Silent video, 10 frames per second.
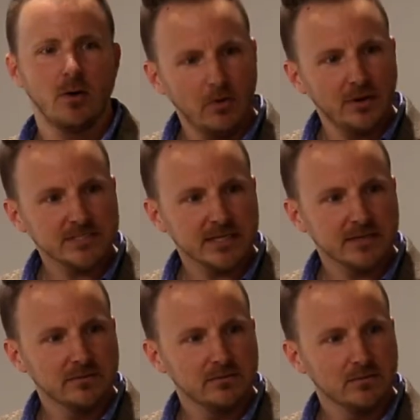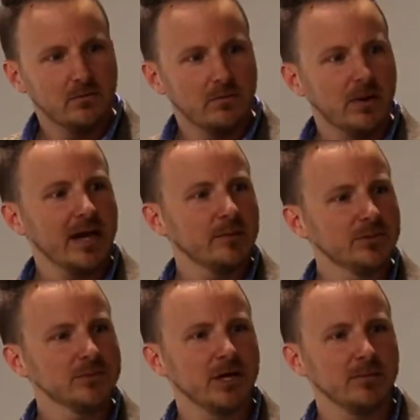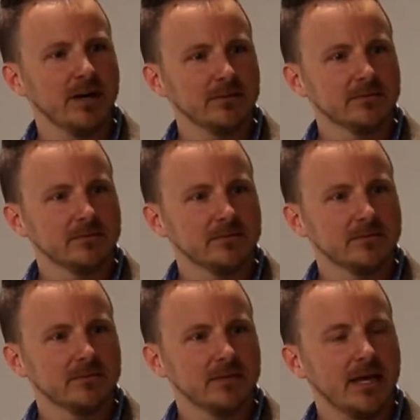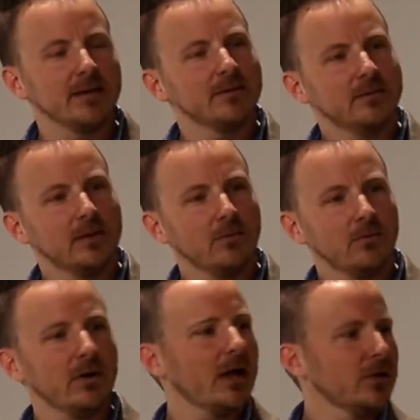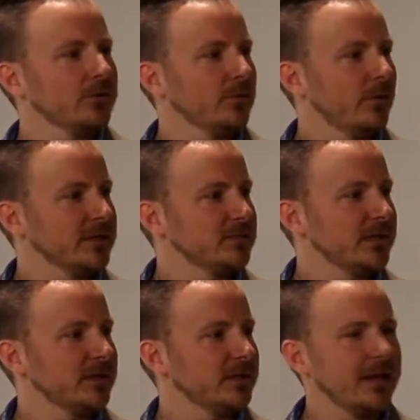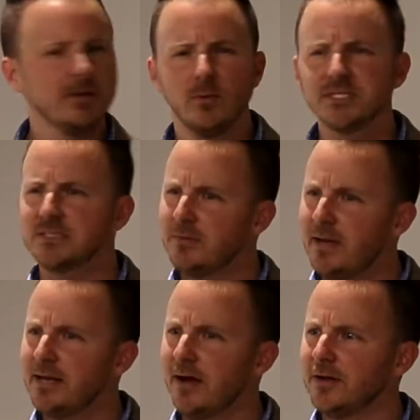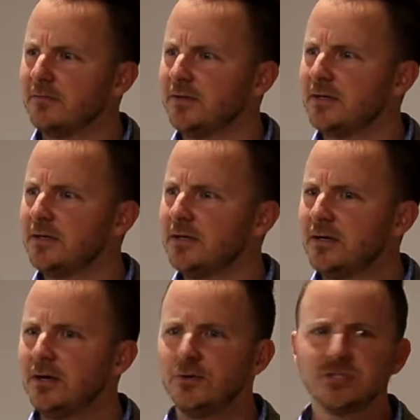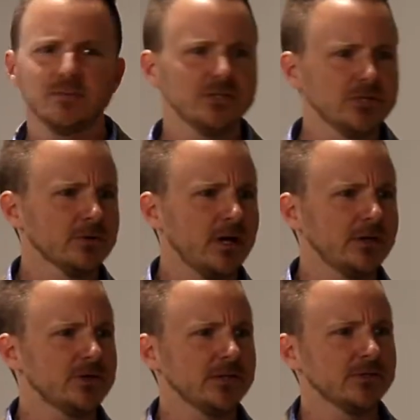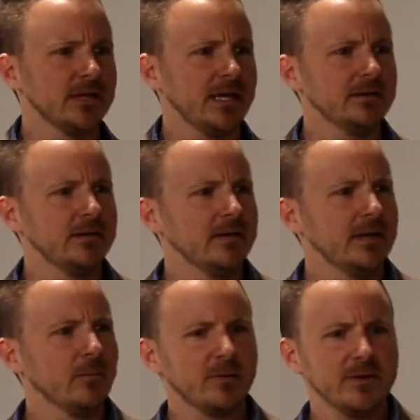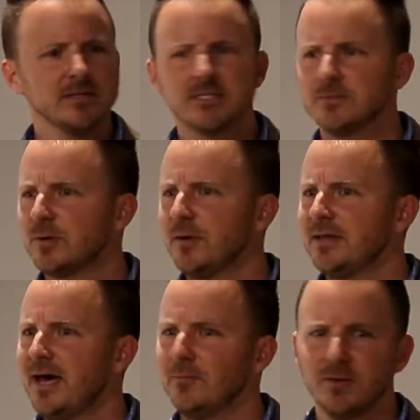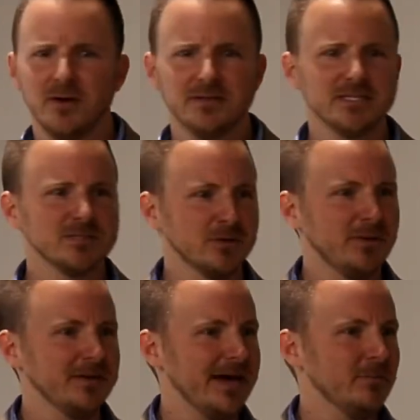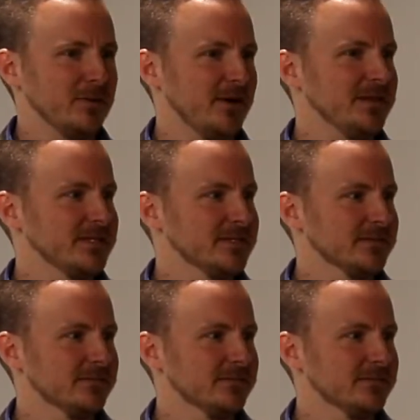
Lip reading: hold on a second. What kind of bridge are we talking about? And what color do we want it to be? And what's it going to be made out of? And who's going to be the general contractor? And what about this? And what about that? And what about this? And what about that? And what about this?